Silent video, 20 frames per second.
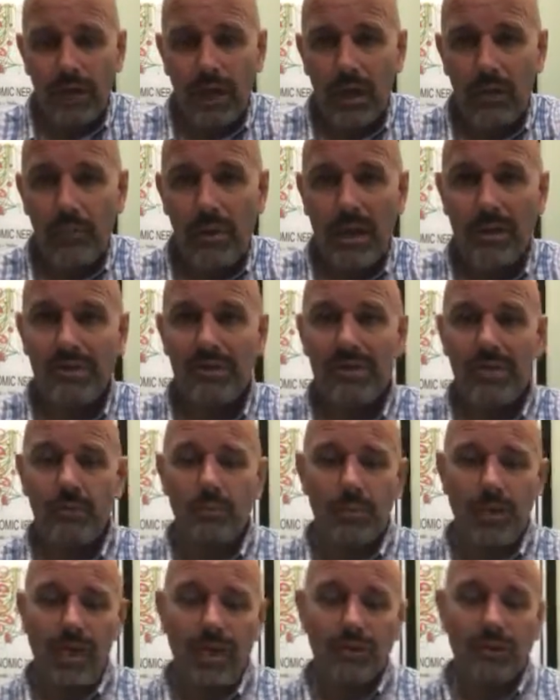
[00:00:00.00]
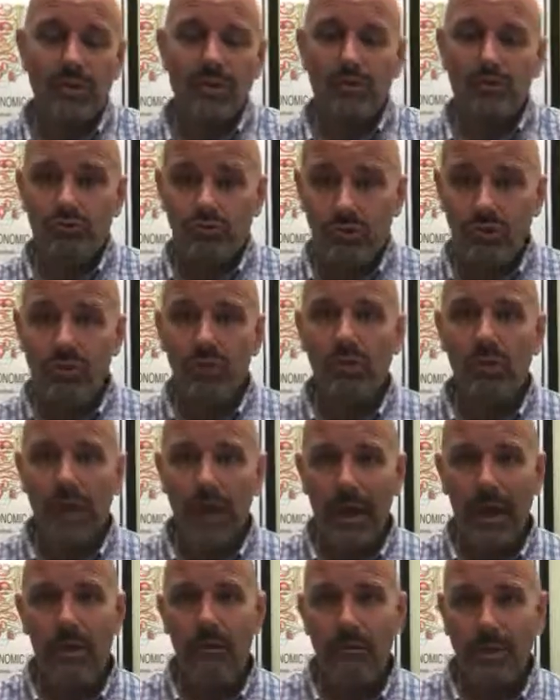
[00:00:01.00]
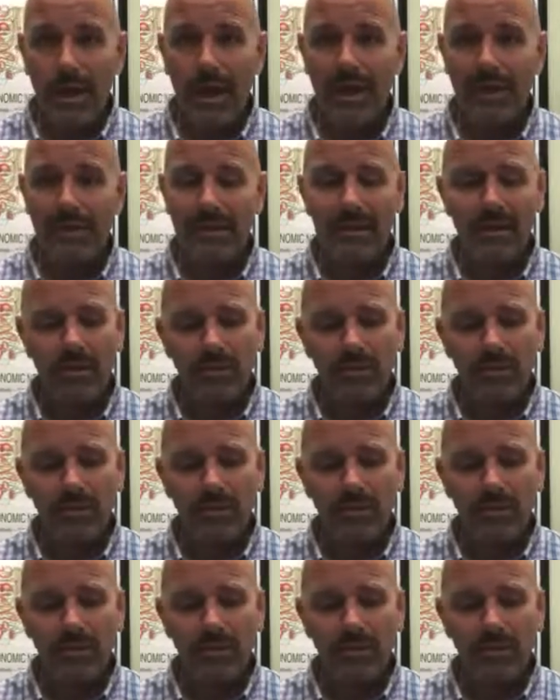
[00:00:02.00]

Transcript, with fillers: chiropractors that practice true chiropractic,